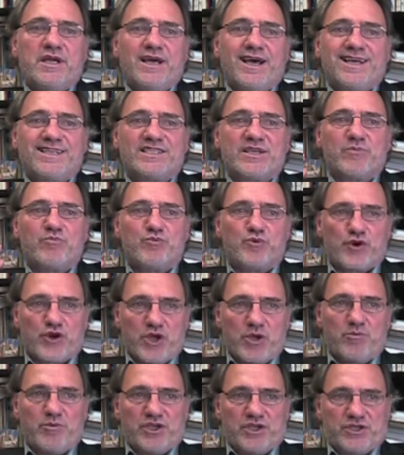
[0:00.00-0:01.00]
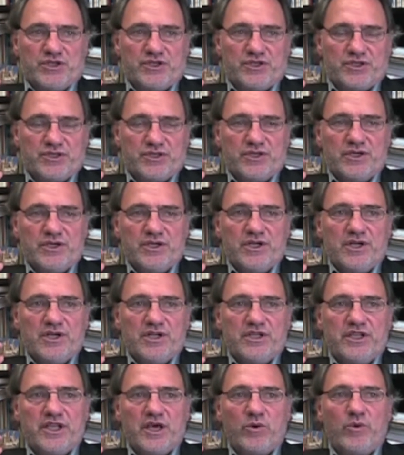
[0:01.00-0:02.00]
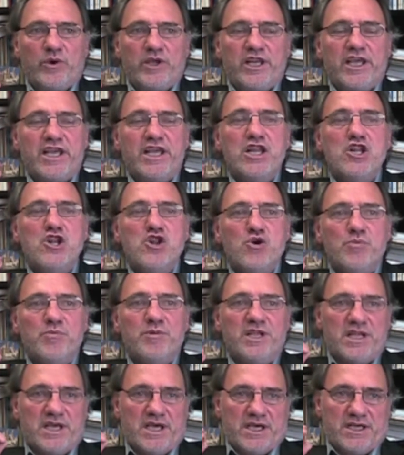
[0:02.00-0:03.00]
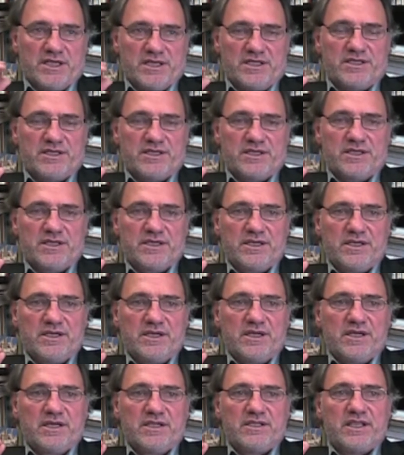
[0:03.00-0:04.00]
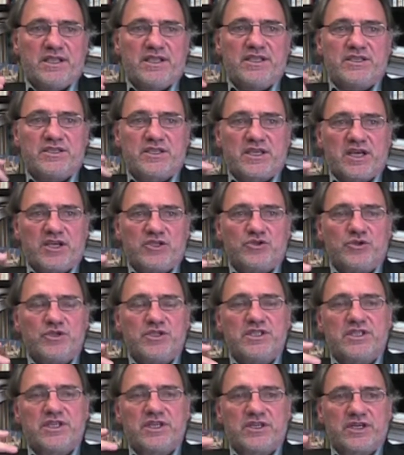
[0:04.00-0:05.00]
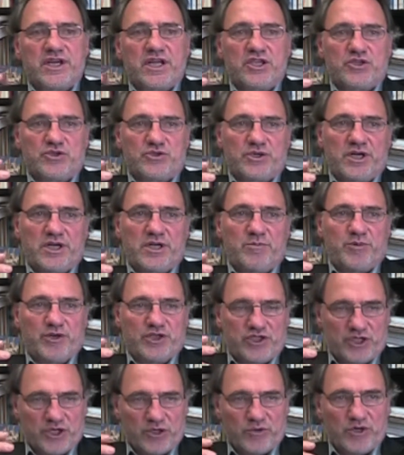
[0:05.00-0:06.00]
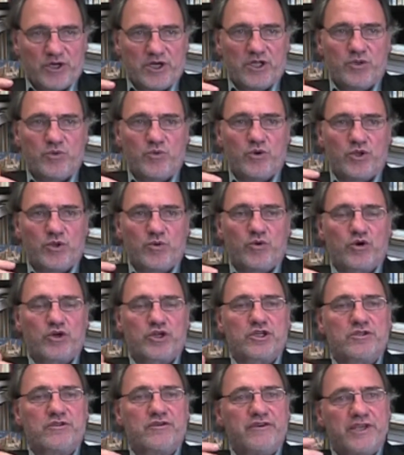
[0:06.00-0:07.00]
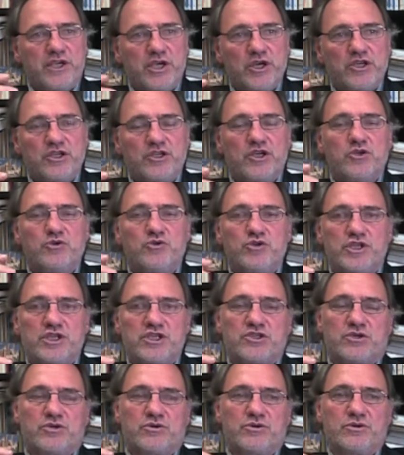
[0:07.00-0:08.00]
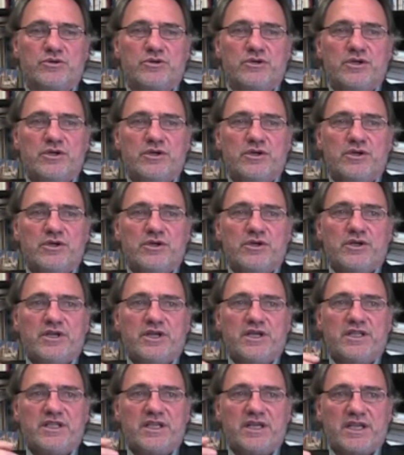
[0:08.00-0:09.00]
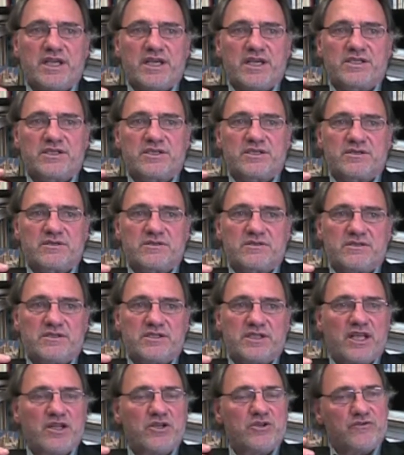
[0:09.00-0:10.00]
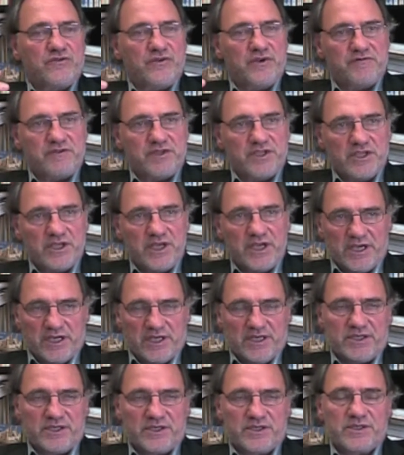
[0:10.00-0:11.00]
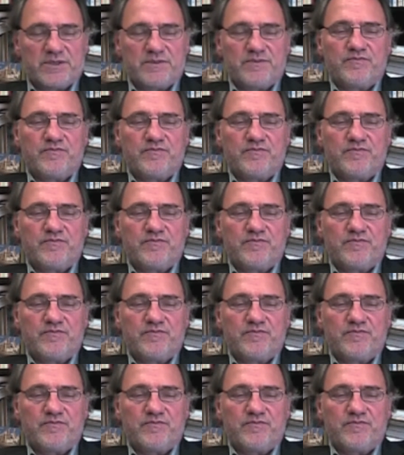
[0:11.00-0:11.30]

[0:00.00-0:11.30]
as a premise that will illuminate the discussion internationally, particularly with the work of the UN and UNESCO in the next 10 to 15 years,